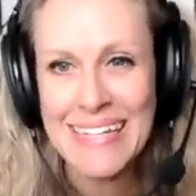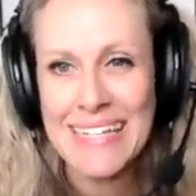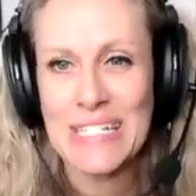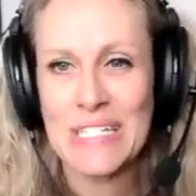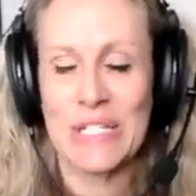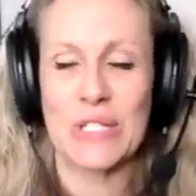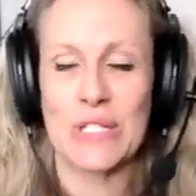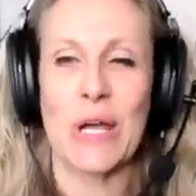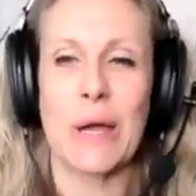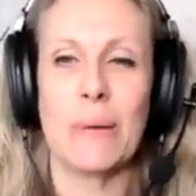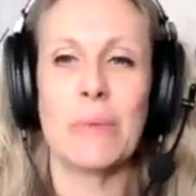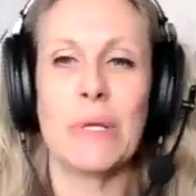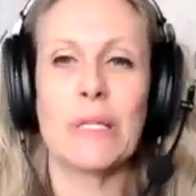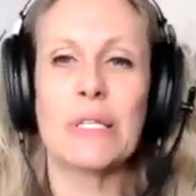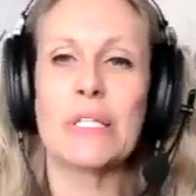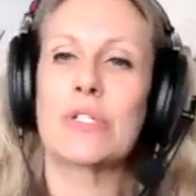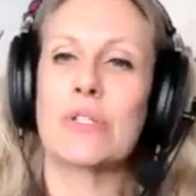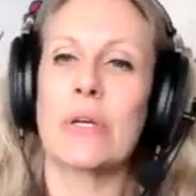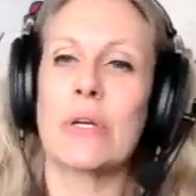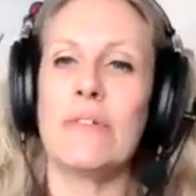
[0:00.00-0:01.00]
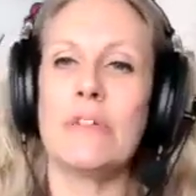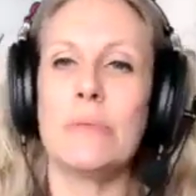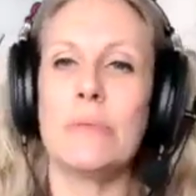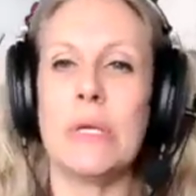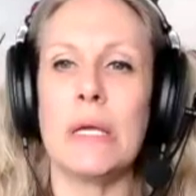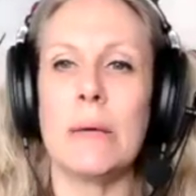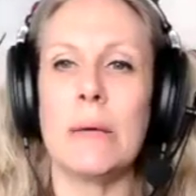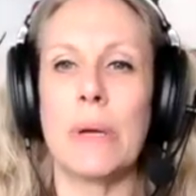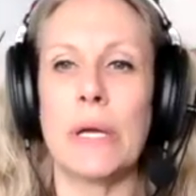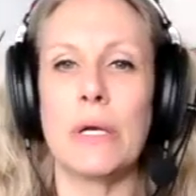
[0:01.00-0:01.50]
She taught me to strive to
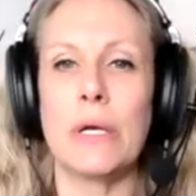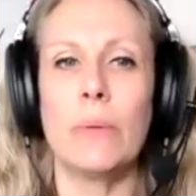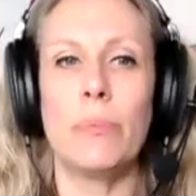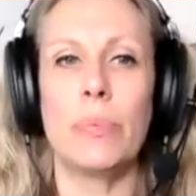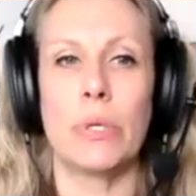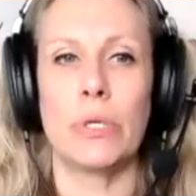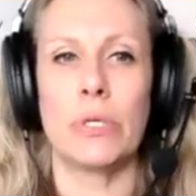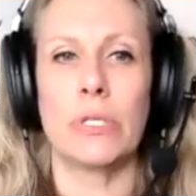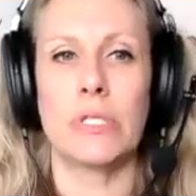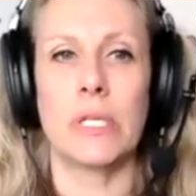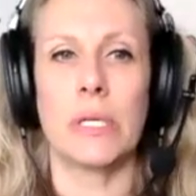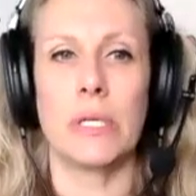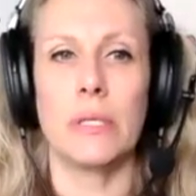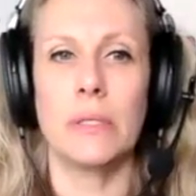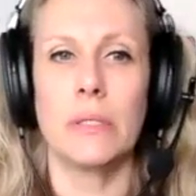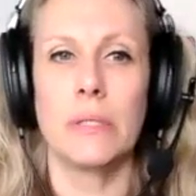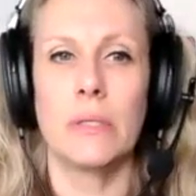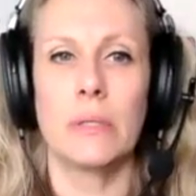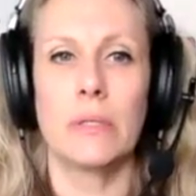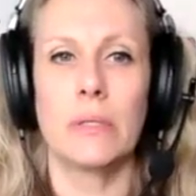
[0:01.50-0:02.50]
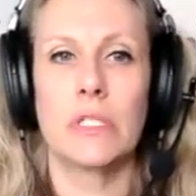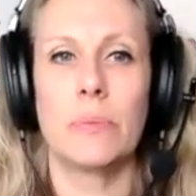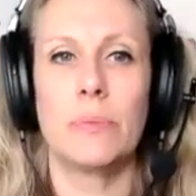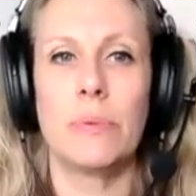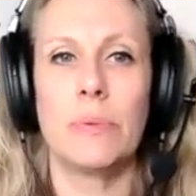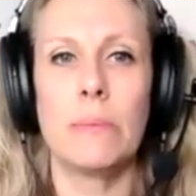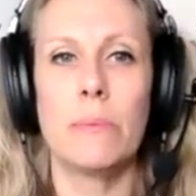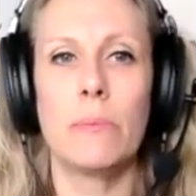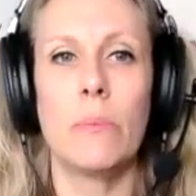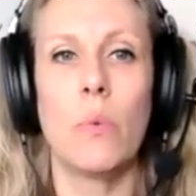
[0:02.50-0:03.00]
be a better person, to
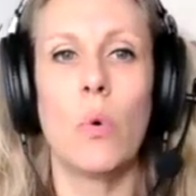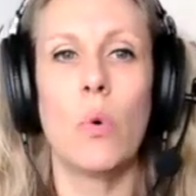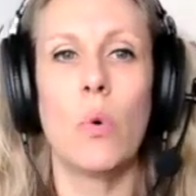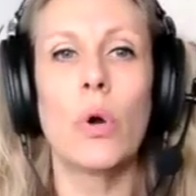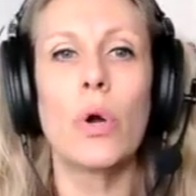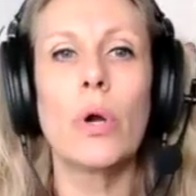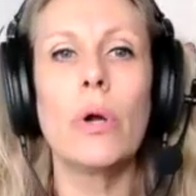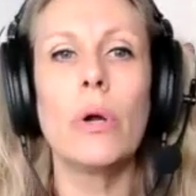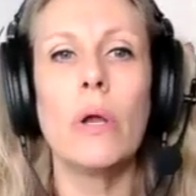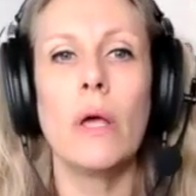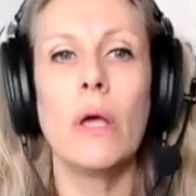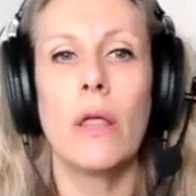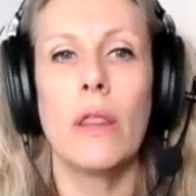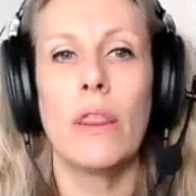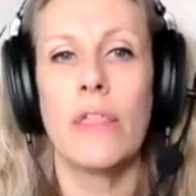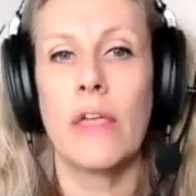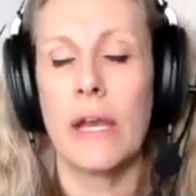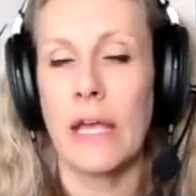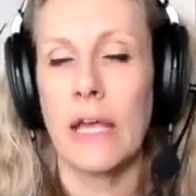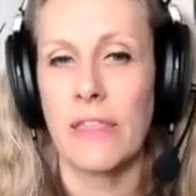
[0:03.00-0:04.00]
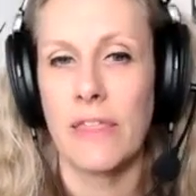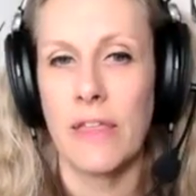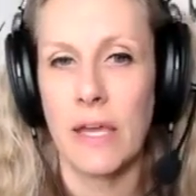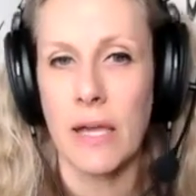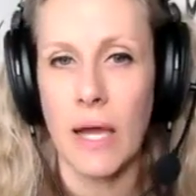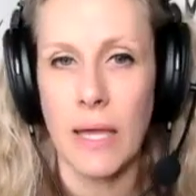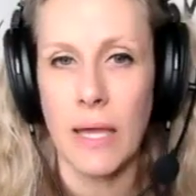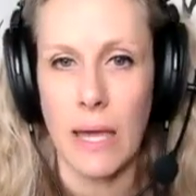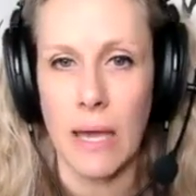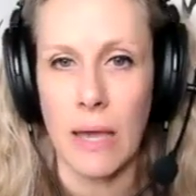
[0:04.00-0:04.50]
be more than I
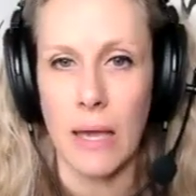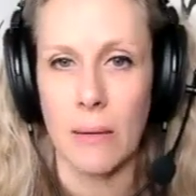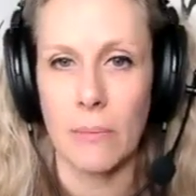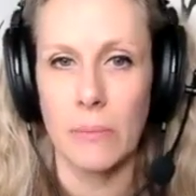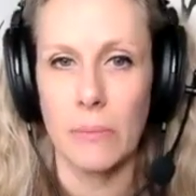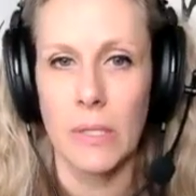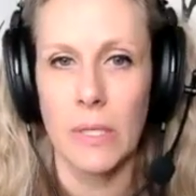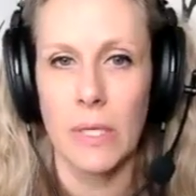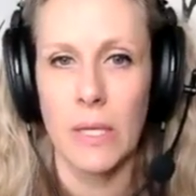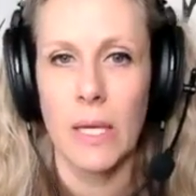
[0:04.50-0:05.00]
think I am.